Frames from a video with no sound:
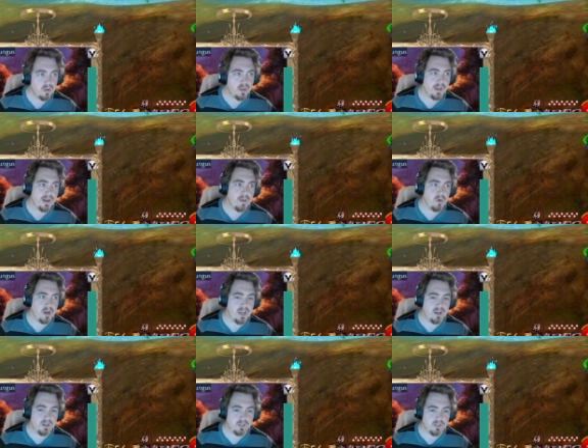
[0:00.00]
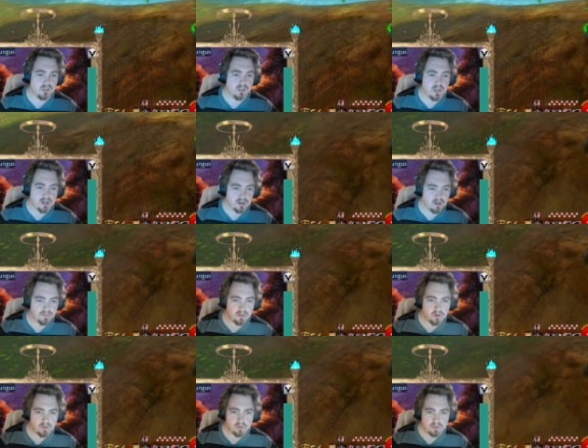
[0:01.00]
I got more eggs. It's not enough,
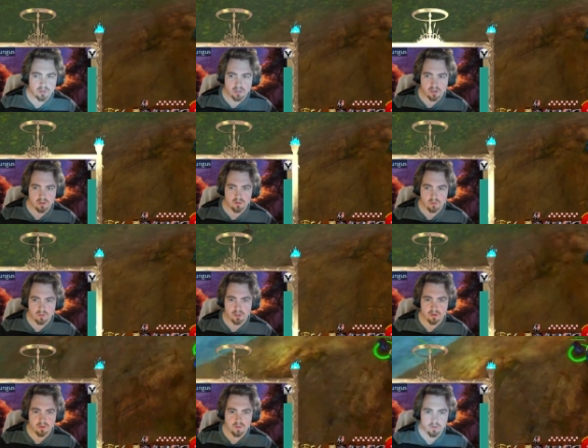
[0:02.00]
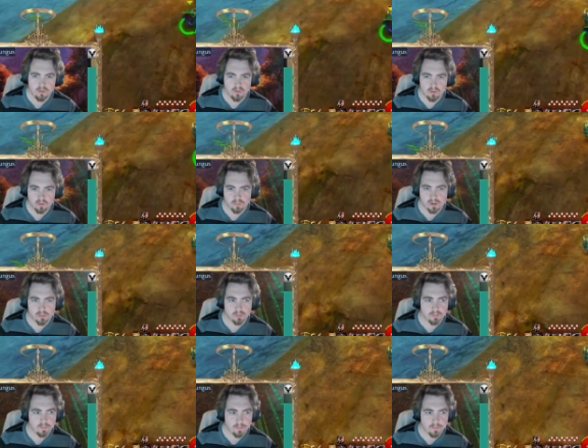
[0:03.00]
though. Okay, okay. No problem.